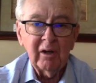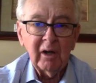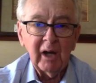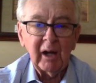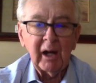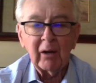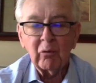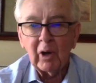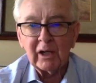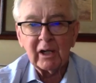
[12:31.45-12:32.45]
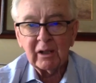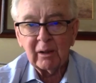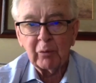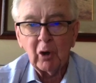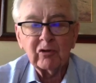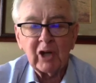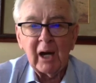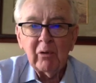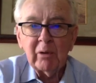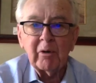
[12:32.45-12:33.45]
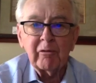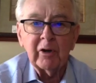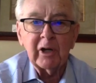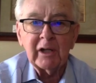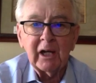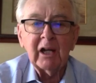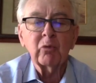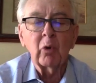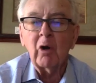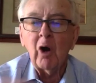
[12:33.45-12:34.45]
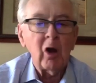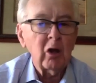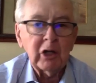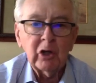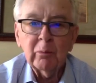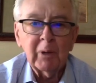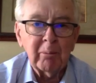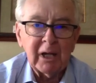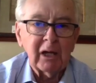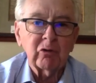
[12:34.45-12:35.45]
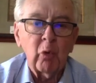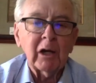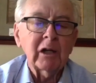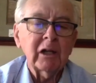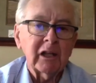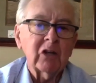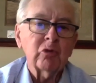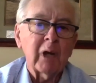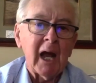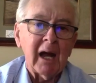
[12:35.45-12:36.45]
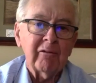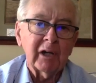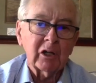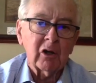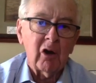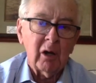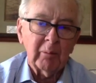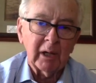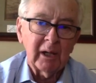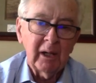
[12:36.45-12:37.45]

And what the approach I would prefer to take is we're all human beings. What are the things we have in common?